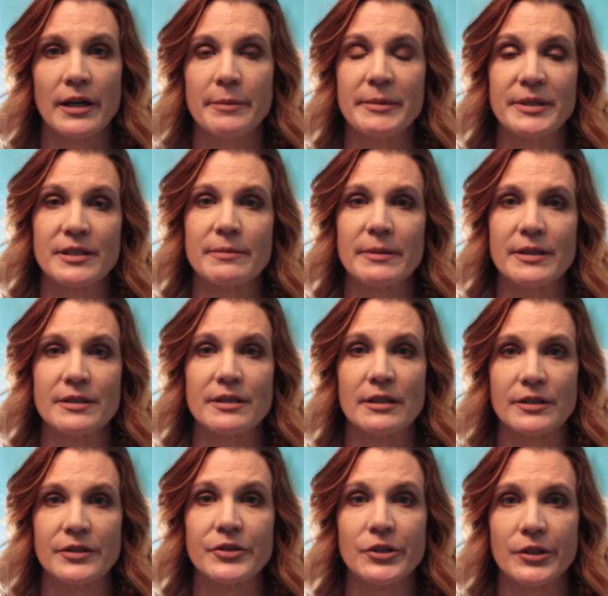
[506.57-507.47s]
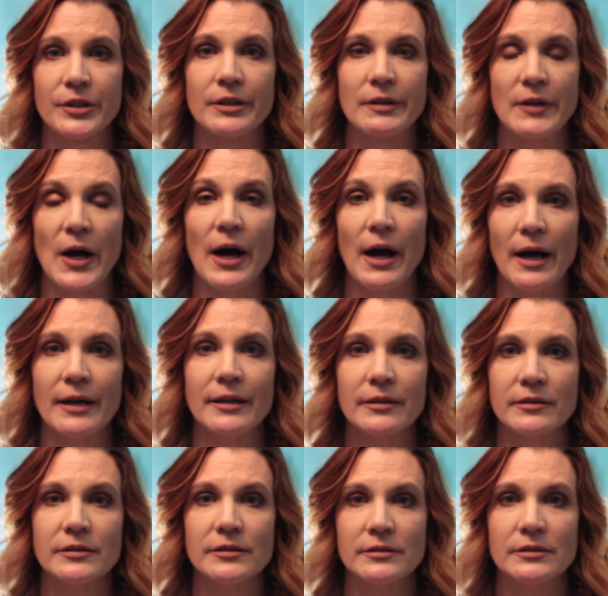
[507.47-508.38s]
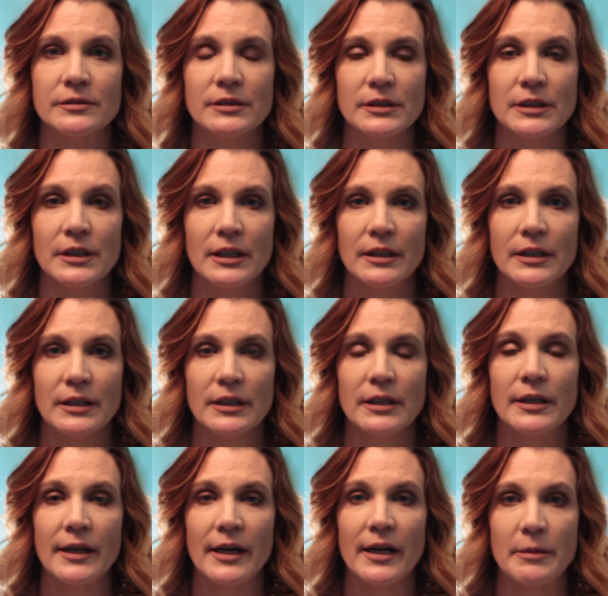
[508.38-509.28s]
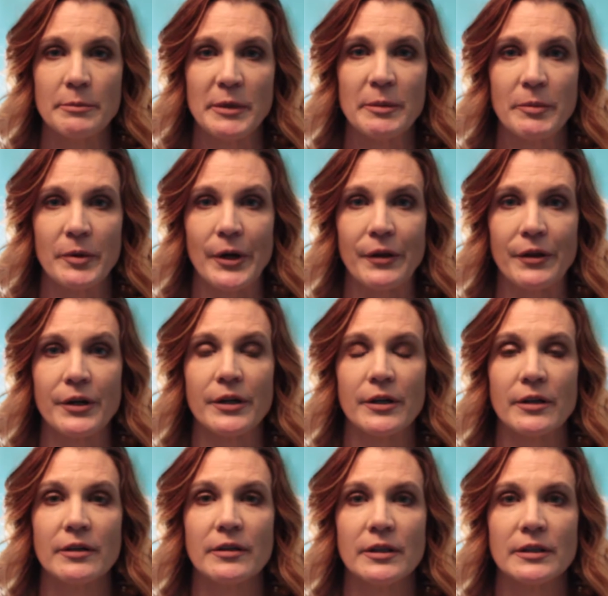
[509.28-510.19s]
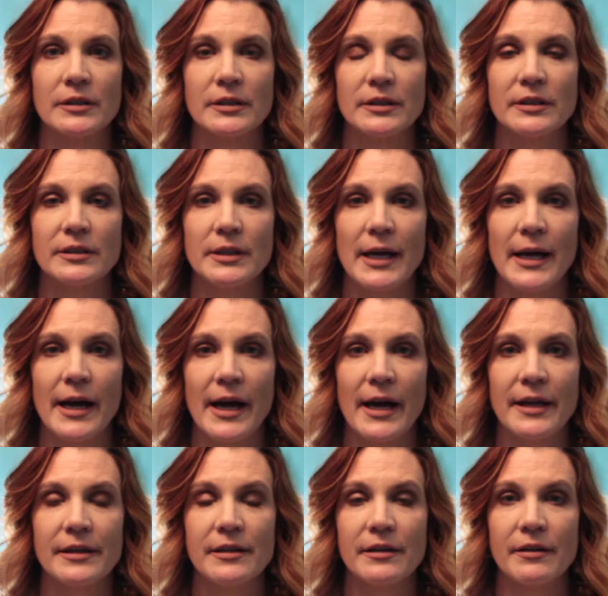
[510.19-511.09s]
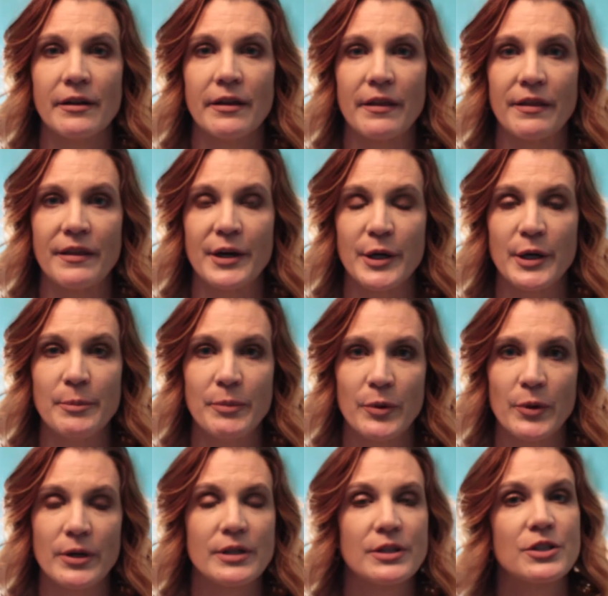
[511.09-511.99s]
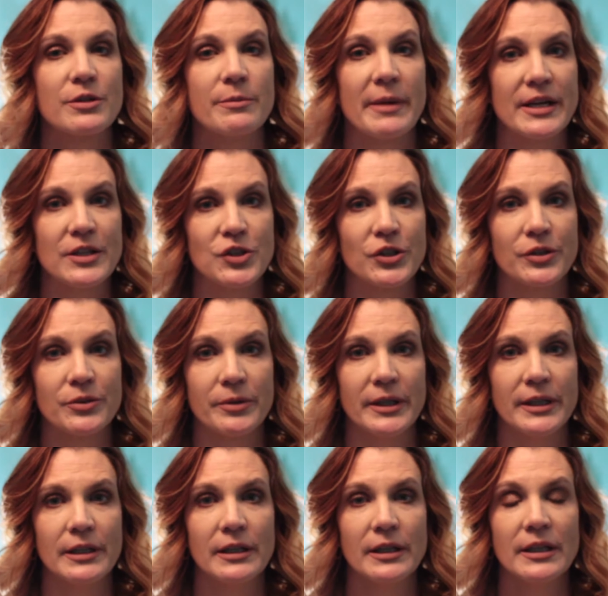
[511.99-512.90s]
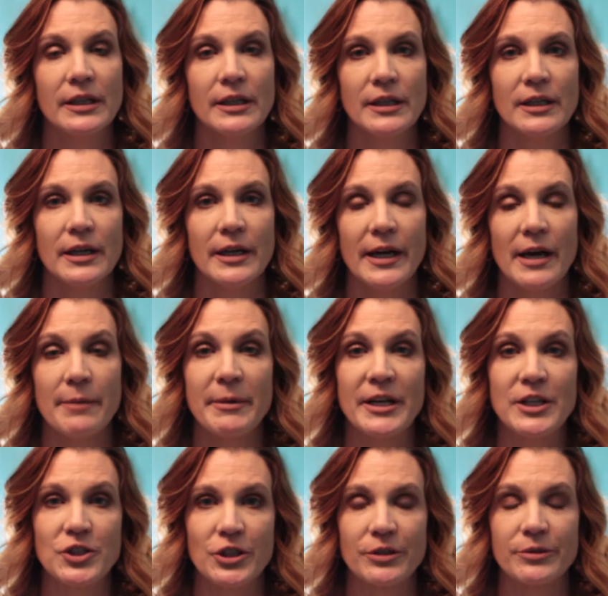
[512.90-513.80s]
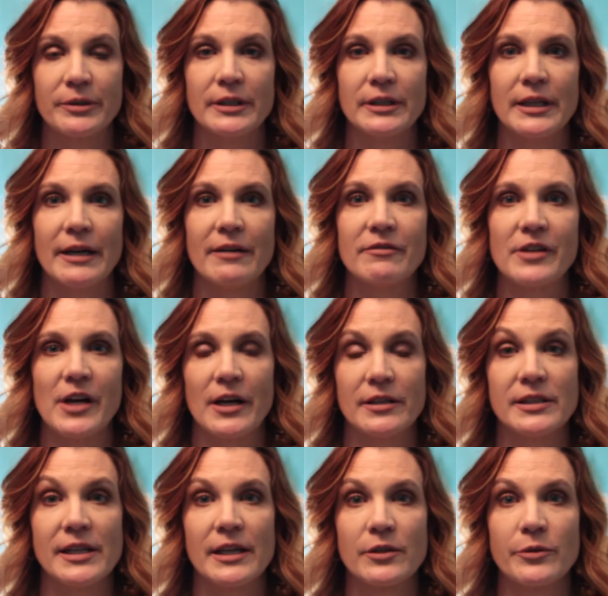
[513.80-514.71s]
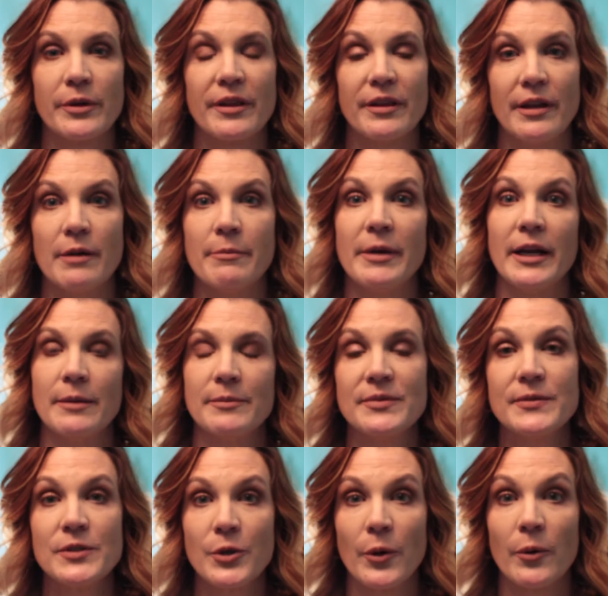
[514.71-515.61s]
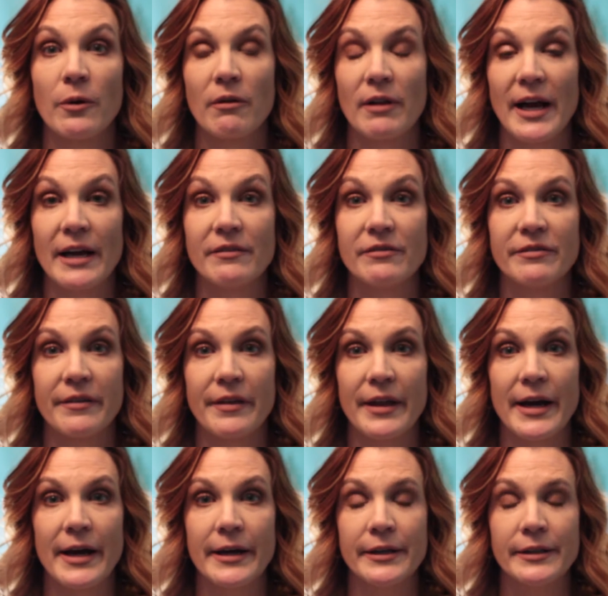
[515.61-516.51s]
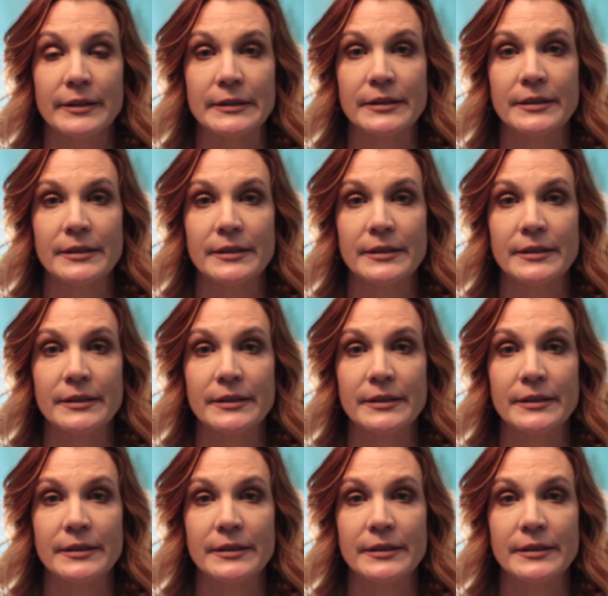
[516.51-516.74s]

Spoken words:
I miss my sister a lot and my brother, and they're important to my children, and my children have contact with them, and I'm so glad for that.